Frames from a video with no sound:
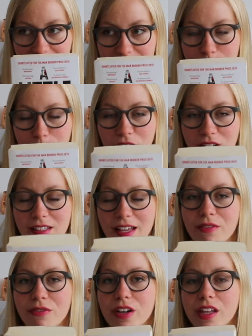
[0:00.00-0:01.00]
this book is
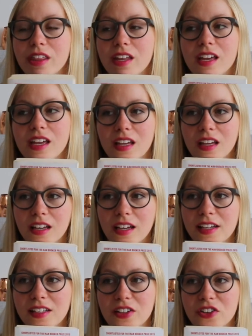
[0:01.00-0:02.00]
everything.
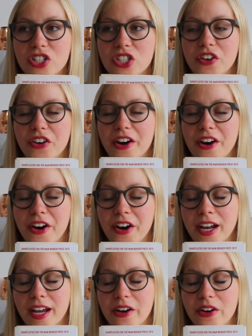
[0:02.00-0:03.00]
It tears your
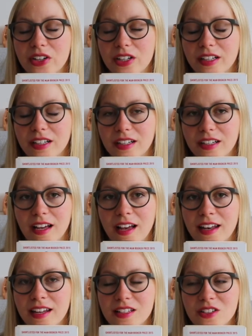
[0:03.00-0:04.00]
heart out.
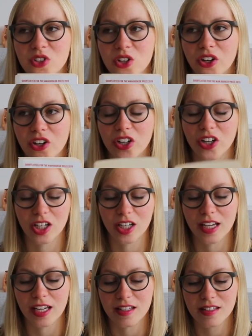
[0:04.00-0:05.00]
And it's so good.
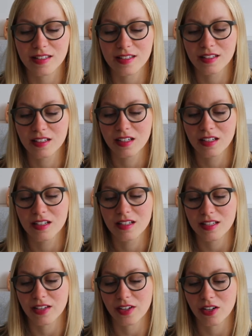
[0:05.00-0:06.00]
It's
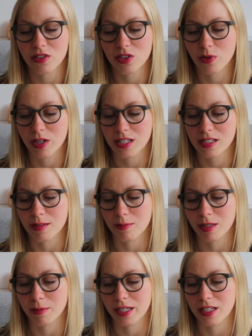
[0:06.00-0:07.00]

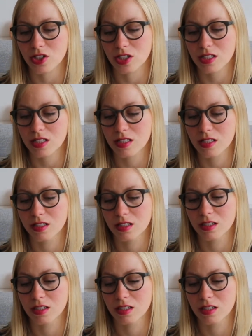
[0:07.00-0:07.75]
720-something pages.